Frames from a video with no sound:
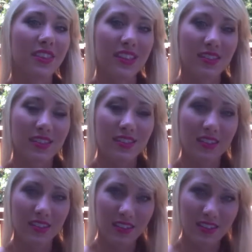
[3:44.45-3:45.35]
This
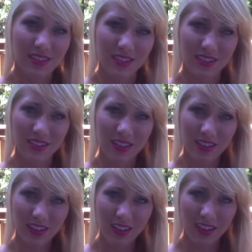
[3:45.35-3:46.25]
is
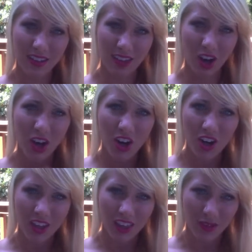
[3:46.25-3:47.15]
the
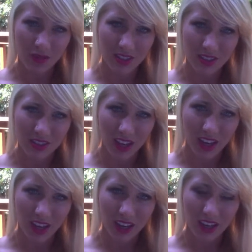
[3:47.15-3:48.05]
hurt that was
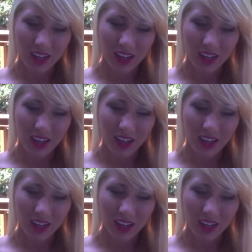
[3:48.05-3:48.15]
inside